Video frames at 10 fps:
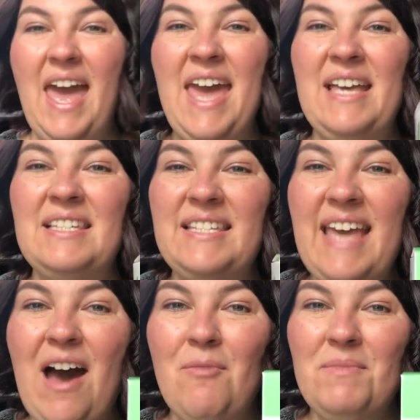a
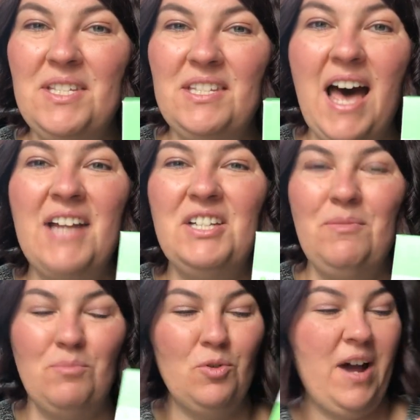scalp
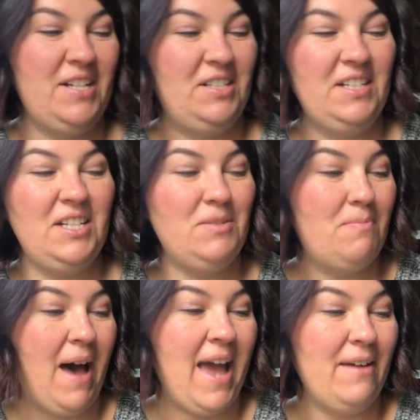massaging brush. This is
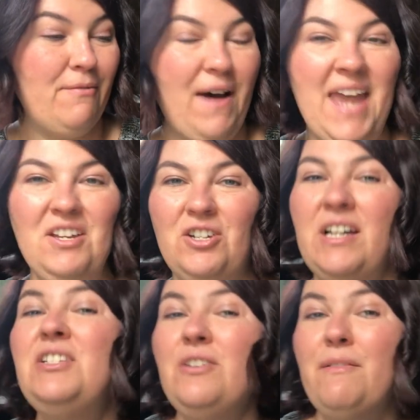by Vita
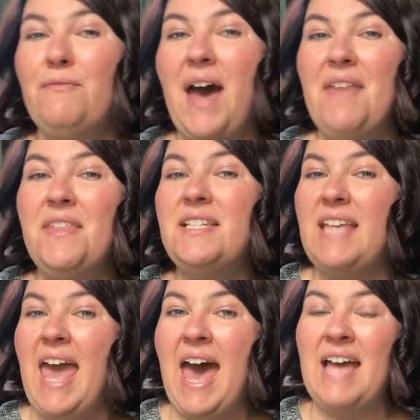Goods. You can find
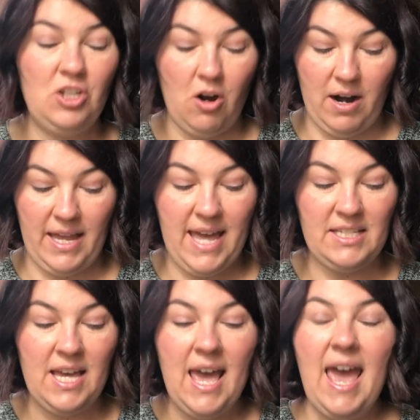this at
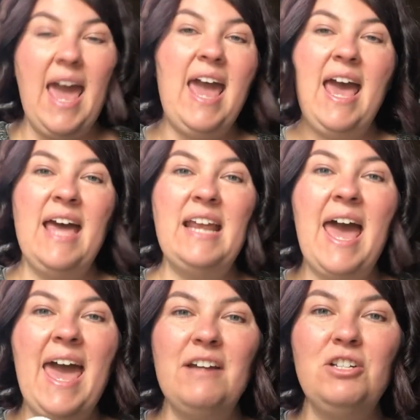Target. And
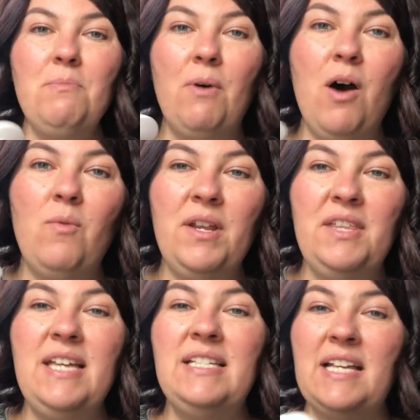I actually bought one of
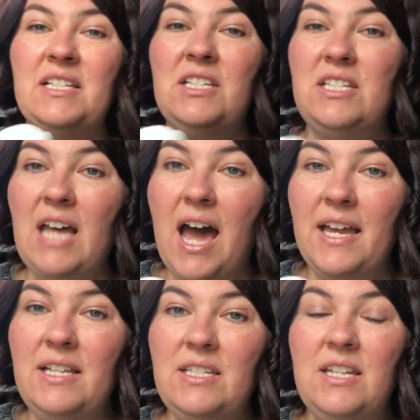these as a
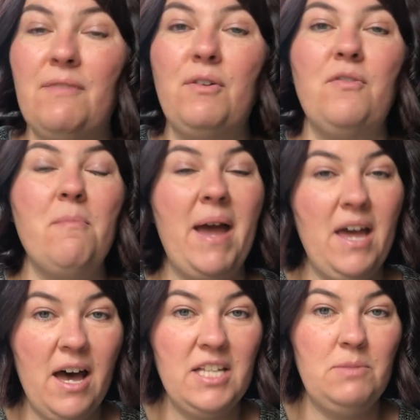stocking stuffer for my
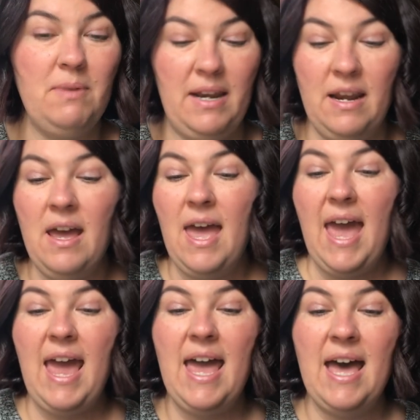husband.
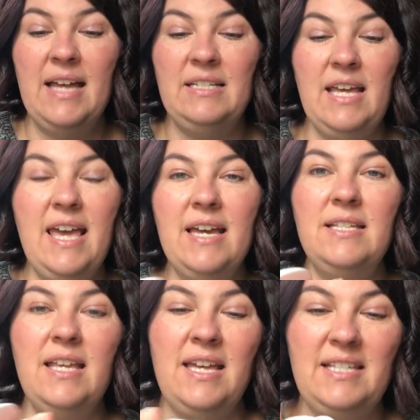And
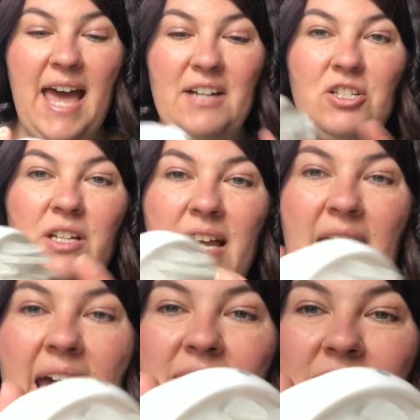his is actually,
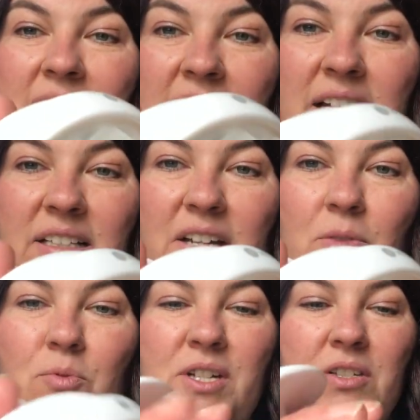it has the
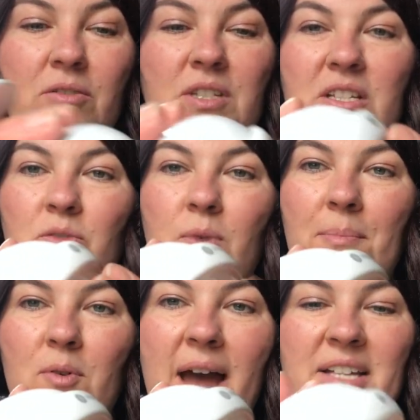clear bristles. These are
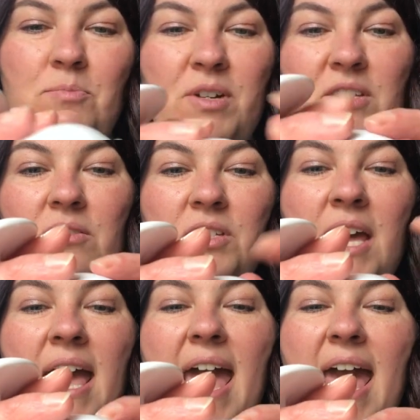rubberized bristles
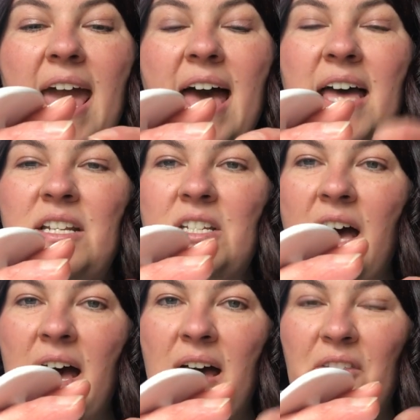and
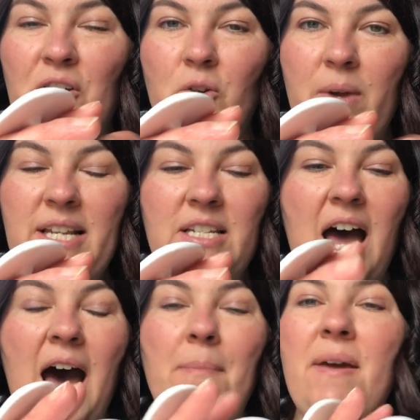uh, the green
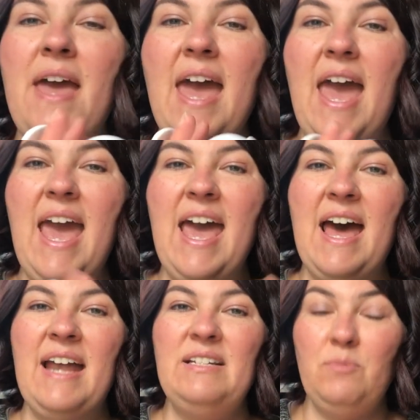top.
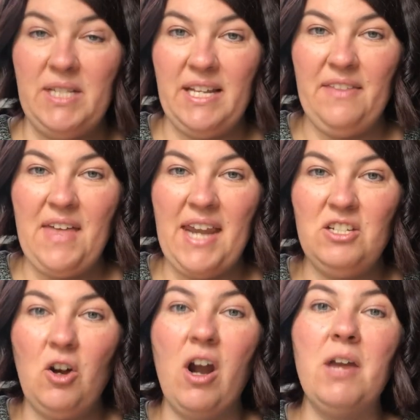And we did get that
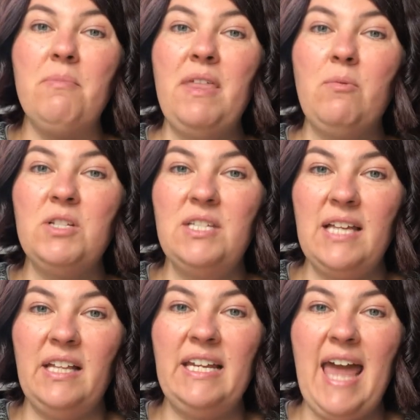at Target, but they were
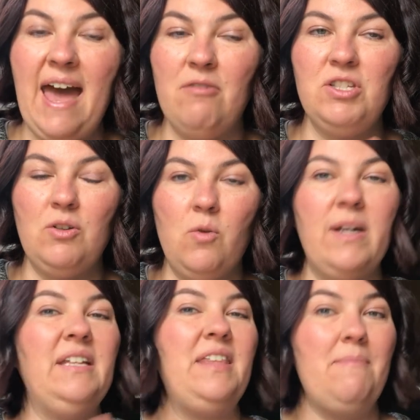selling out so
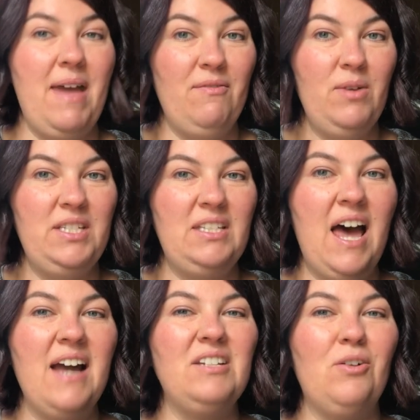quickly. They may have
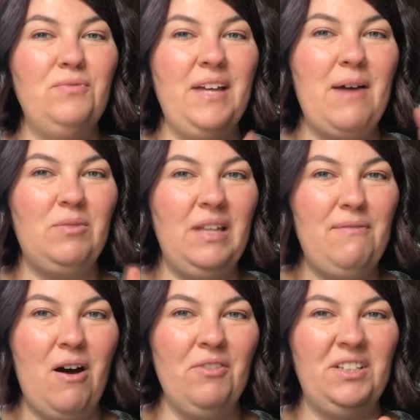restocked. Hopefully I will
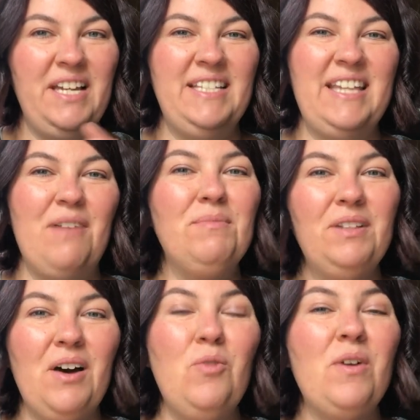leave all the links down
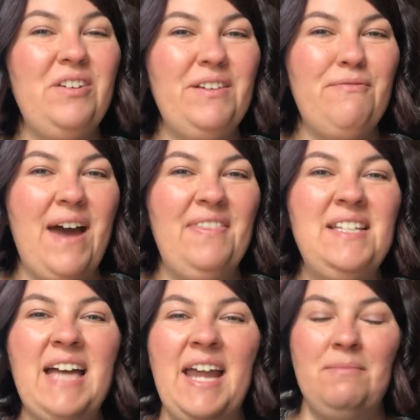below where you can find
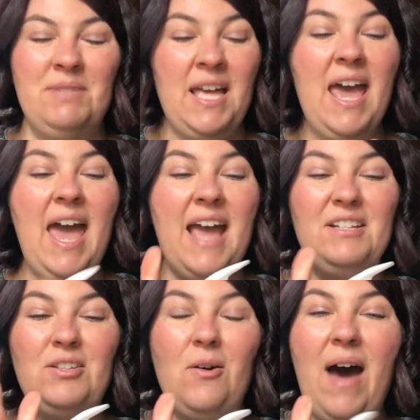these items.
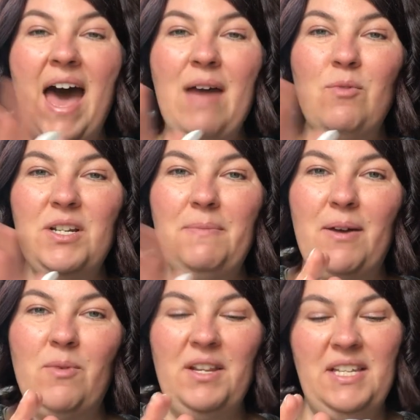And so I wanted to
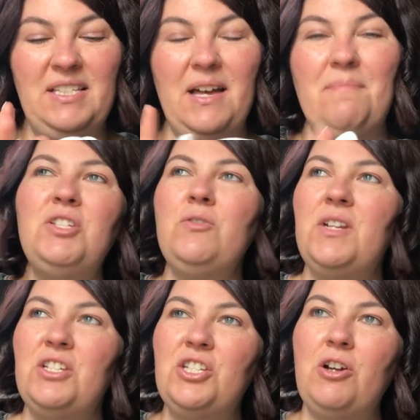pick one of these up. I was
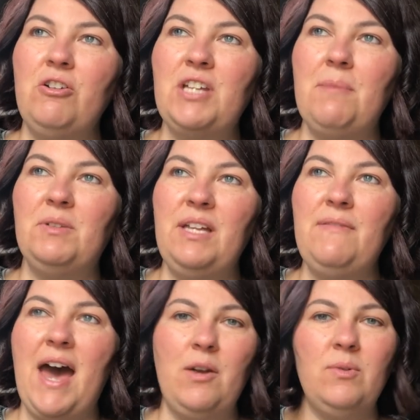doing a search, I
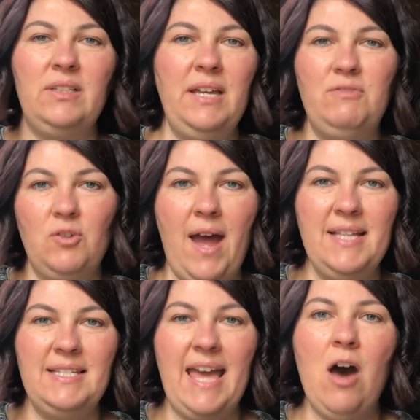believe, how to relieve dry
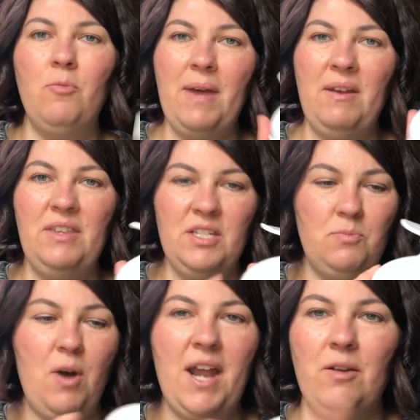scalp and this
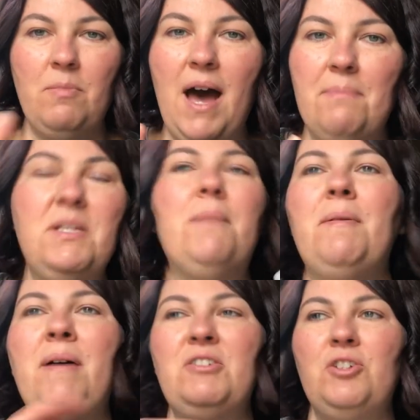product popped up.
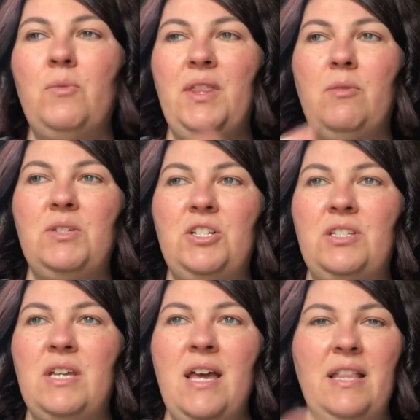I'm not sure whether it was
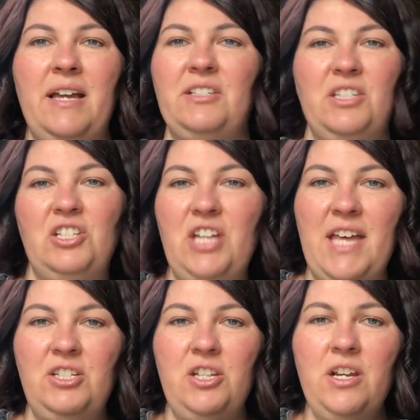just like a
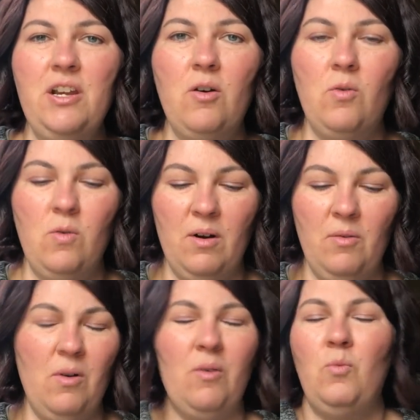suggestion
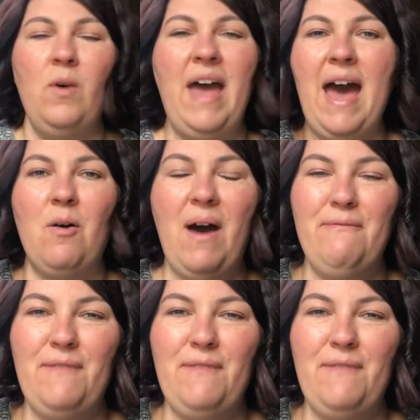or, or what, how I